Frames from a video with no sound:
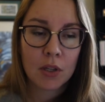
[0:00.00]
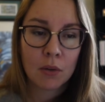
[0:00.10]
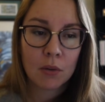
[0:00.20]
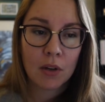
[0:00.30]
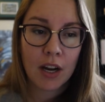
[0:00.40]

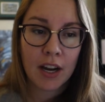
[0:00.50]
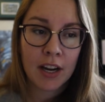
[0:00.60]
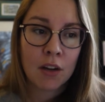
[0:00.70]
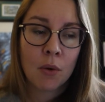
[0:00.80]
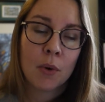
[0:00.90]
So
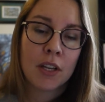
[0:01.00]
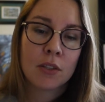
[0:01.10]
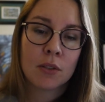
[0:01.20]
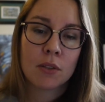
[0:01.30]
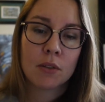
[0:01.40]
I
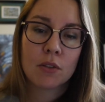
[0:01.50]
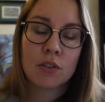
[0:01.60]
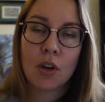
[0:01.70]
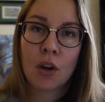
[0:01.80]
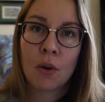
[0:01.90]
always
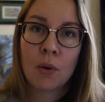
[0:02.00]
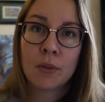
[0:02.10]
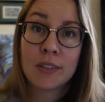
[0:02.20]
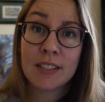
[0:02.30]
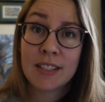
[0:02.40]

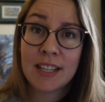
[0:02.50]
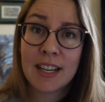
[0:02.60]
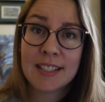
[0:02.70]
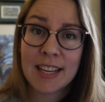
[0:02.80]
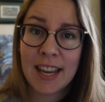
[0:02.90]
show
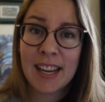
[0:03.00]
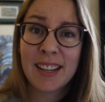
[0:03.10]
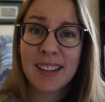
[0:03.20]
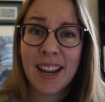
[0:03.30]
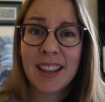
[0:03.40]
CNN
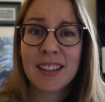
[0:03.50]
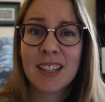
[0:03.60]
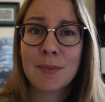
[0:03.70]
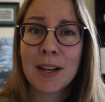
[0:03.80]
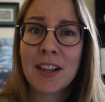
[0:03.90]
10 at
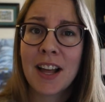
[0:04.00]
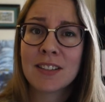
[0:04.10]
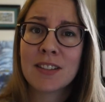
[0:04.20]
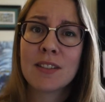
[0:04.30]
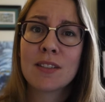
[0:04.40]
the end of my
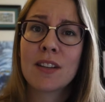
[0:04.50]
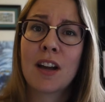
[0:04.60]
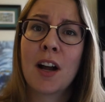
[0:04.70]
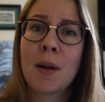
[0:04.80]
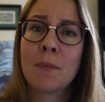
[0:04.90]

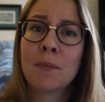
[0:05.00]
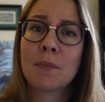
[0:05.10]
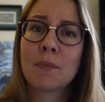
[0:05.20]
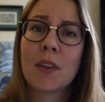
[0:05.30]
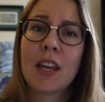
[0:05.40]
classes.
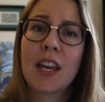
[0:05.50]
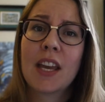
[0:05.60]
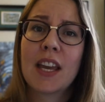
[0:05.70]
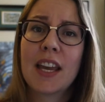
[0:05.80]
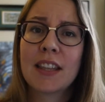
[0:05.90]

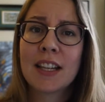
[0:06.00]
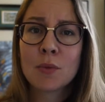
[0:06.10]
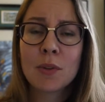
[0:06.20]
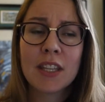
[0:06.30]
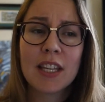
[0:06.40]
And
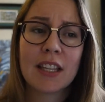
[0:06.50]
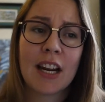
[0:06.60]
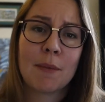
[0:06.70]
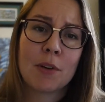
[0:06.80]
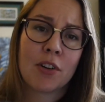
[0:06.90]
that's one
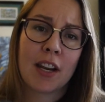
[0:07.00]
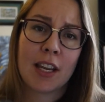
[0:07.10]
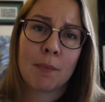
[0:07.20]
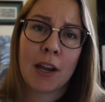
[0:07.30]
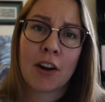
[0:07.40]
thing that I've been
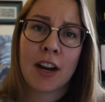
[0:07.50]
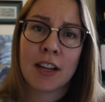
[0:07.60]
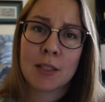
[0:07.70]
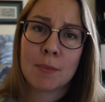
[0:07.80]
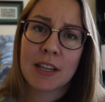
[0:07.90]
trying to get better
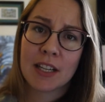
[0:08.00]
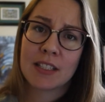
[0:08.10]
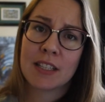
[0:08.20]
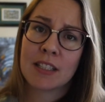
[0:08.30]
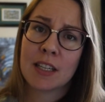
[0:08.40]
at, is being
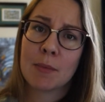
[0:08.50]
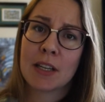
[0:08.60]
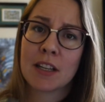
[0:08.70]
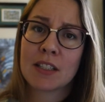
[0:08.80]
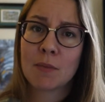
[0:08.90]

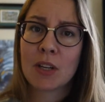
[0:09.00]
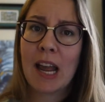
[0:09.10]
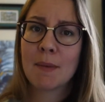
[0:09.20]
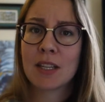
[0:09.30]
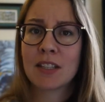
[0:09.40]
consistent, because
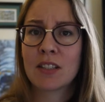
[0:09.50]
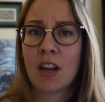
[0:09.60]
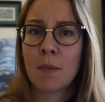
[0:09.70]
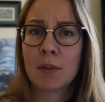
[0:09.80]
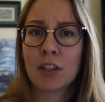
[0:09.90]
sometimes I
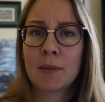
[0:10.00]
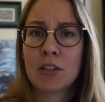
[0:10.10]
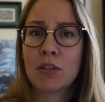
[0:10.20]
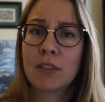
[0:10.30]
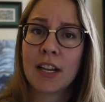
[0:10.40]
stop a little
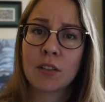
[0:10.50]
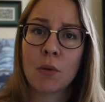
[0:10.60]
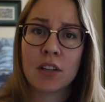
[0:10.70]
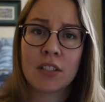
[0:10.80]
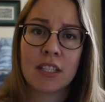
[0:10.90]
bit too late
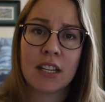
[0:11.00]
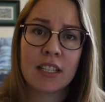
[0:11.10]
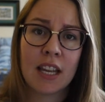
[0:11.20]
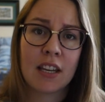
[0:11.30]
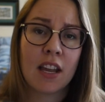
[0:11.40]
to watch
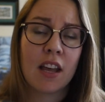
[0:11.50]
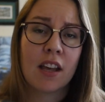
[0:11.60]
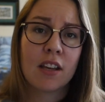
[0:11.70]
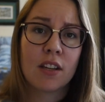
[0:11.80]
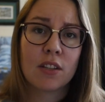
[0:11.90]
CNN 10.
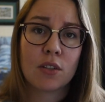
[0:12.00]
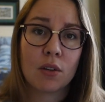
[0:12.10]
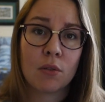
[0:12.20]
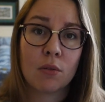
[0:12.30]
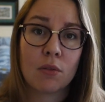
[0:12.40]

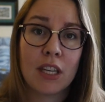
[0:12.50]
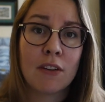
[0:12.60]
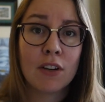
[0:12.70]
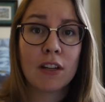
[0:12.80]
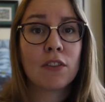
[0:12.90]
So
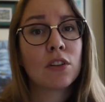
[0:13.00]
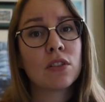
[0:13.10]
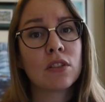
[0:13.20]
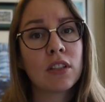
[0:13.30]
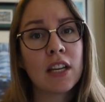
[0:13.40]
even if
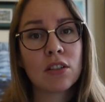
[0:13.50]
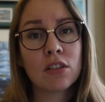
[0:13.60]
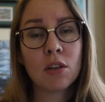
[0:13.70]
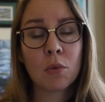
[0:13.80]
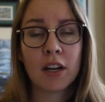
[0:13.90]
your kids
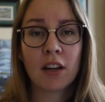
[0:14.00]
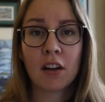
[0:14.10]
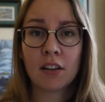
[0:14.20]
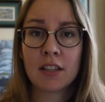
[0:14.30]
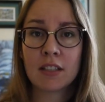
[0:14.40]
are still working
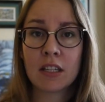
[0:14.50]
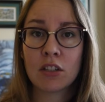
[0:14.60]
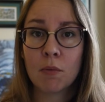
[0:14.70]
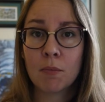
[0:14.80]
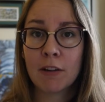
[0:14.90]
on a
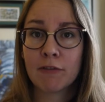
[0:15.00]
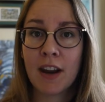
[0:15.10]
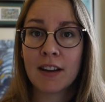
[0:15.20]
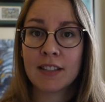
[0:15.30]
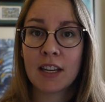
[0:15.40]
lesson, don't be
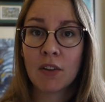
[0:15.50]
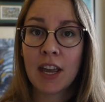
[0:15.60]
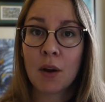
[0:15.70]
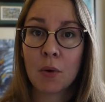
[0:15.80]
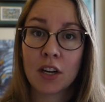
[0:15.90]
afraid to say,
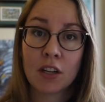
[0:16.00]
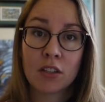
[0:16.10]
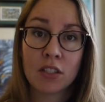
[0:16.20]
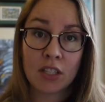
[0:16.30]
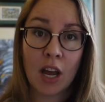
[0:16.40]
okay, we're
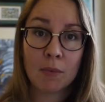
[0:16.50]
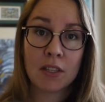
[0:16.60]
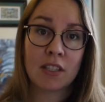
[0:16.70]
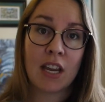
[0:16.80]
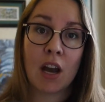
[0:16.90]
going to
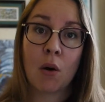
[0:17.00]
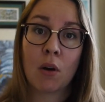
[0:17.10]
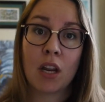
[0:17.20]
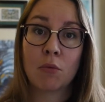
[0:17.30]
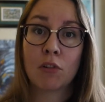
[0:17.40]
stop this
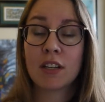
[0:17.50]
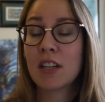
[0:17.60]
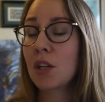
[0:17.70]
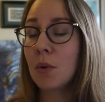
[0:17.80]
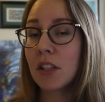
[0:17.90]
now and we'll
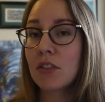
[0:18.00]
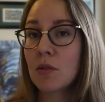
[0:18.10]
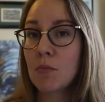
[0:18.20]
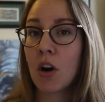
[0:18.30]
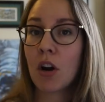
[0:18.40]
continue it
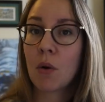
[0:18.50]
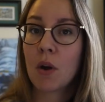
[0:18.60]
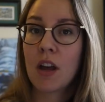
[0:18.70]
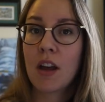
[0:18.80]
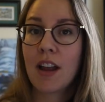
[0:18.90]

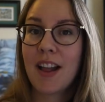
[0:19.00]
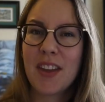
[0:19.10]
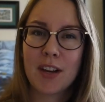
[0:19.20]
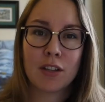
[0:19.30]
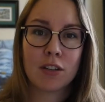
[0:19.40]
tomorrow,
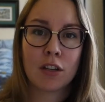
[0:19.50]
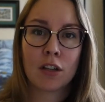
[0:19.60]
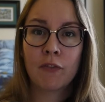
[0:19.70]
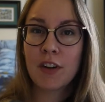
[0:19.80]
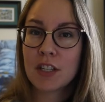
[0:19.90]
and then
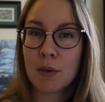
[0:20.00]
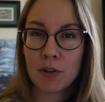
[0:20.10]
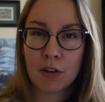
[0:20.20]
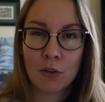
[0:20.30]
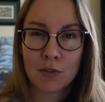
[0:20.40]
finish
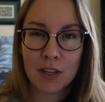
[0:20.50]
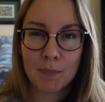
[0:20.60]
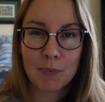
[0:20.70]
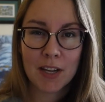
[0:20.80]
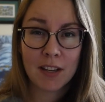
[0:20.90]
up with your
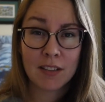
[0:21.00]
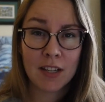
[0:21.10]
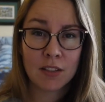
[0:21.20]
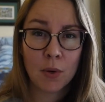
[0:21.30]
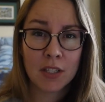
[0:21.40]
closing,
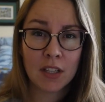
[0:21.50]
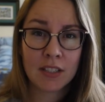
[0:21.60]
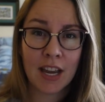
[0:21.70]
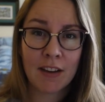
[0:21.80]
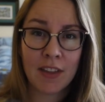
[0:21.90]
because it's always
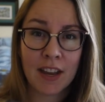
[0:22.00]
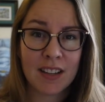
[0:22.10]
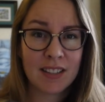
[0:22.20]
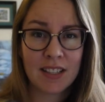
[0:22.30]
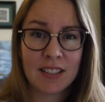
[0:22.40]
good to have
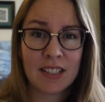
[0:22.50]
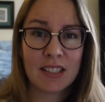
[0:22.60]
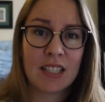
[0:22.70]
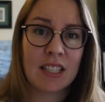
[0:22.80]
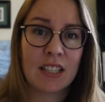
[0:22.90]
that
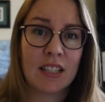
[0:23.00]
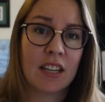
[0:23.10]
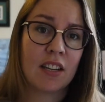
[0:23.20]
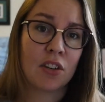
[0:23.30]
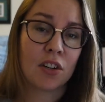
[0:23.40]

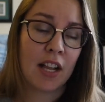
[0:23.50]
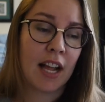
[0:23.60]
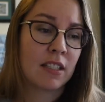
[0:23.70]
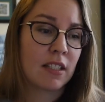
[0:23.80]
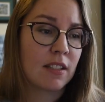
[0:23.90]
consistency in your
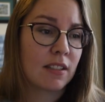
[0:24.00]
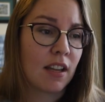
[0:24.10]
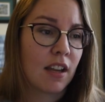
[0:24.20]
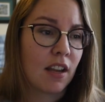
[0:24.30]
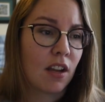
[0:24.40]

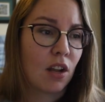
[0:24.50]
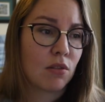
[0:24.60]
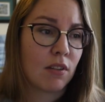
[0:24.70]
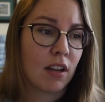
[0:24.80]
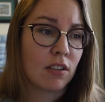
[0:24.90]
classes
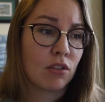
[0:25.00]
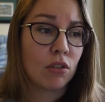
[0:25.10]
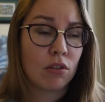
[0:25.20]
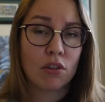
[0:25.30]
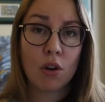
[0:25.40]
so that
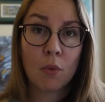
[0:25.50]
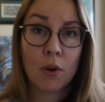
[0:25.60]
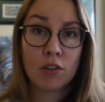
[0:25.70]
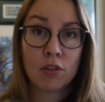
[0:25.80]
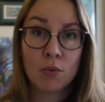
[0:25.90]
students
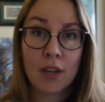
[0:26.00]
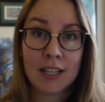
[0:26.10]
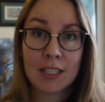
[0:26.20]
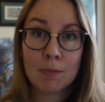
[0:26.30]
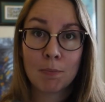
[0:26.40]
know what to
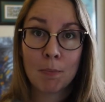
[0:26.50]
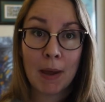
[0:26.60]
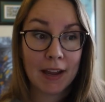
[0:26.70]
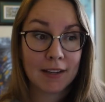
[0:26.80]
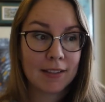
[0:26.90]

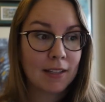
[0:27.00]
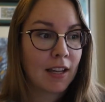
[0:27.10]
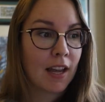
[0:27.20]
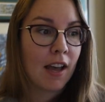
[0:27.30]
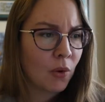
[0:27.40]
expect.
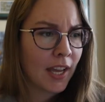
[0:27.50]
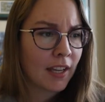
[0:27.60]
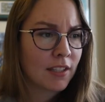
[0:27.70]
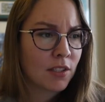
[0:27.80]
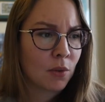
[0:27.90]

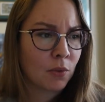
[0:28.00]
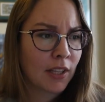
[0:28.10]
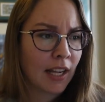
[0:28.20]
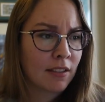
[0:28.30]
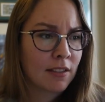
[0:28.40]
Okay,
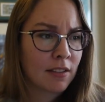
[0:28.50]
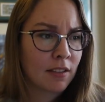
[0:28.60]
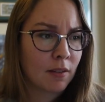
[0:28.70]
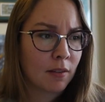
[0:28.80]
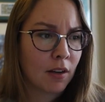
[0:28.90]
so
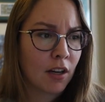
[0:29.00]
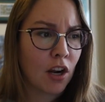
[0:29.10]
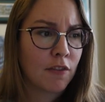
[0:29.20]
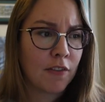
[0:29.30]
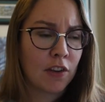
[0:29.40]
that's
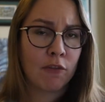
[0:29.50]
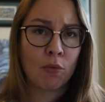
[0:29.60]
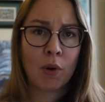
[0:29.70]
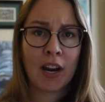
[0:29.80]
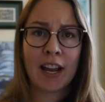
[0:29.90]
an overview
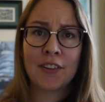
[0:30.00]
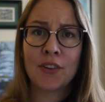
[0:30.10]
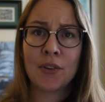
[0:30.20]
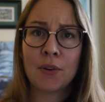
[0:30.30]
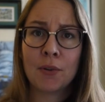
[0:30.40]
of what I
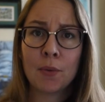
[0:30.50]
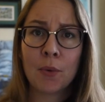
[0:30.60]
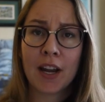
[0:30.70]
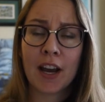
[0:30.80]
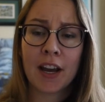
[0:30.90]

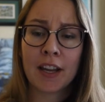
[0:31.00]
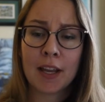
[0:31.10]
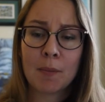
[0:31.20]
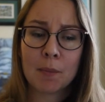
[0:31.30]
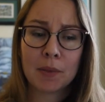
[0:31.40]
do when
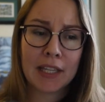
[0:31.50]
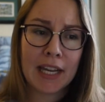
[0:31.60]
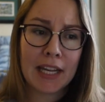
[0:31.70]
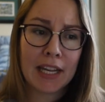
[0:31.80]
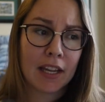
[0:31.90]
I am
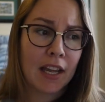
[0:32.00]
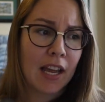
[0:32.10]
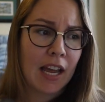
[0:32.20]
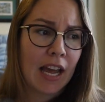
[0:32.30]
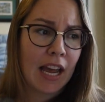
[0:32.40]
planning,
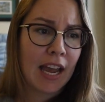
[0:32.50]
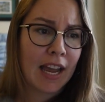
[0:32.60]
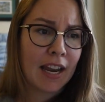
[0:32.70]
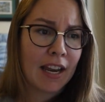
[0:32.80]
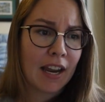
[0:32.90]

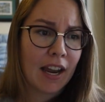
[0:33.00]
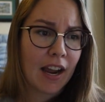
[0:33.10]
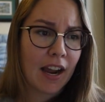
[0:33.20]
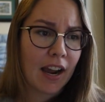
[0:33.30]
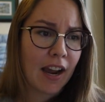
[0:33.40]
and
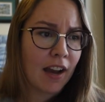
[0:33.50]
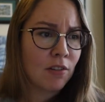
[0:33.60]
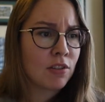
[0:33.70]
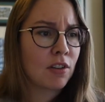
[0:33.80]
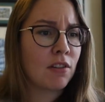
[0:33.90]

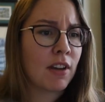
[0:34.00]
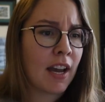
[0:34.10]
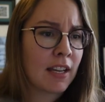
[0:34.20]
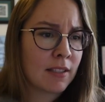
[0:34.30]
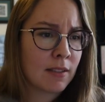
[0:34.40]
I'll show you
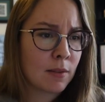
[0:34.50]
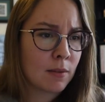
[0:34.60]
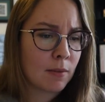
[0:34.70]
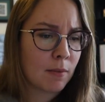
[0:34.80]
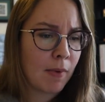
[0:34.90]

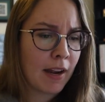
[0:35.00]
guys